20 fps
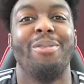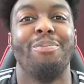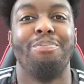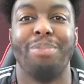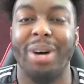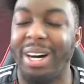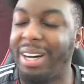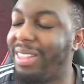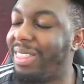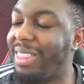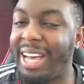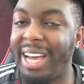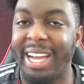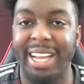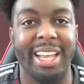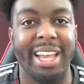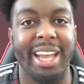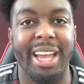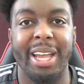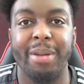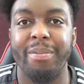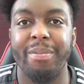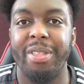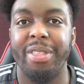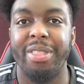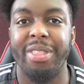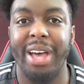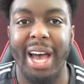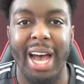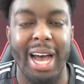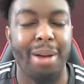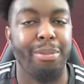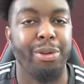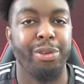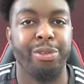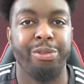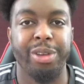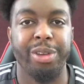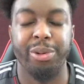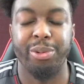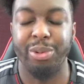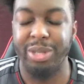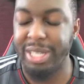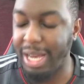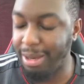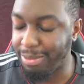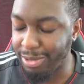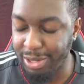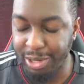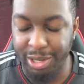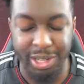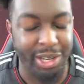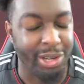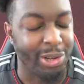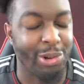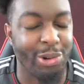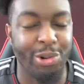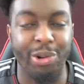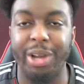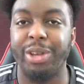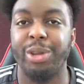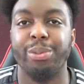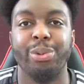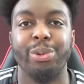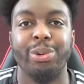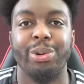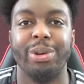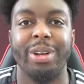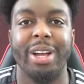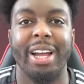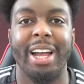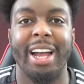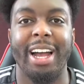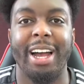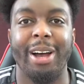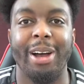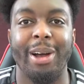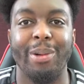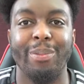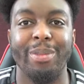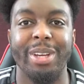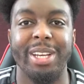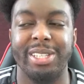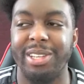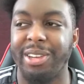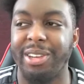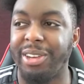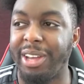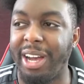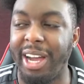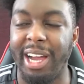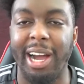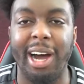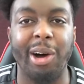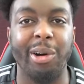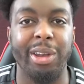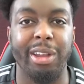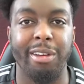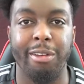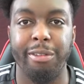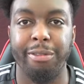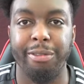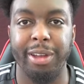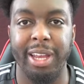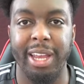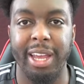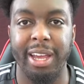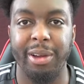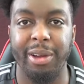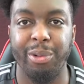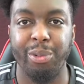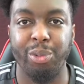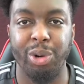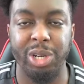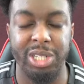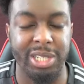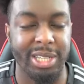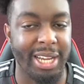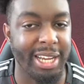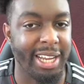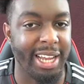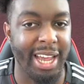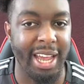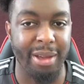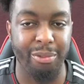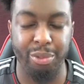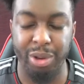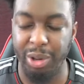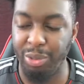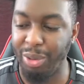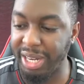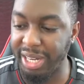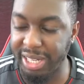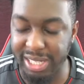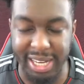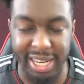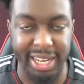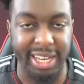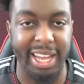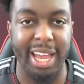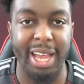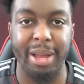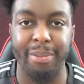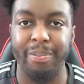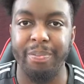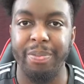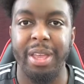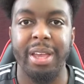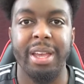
But that game, that atmosphere was absolutely incredible. It's a night I'll never forget. Watching that game, we went into that game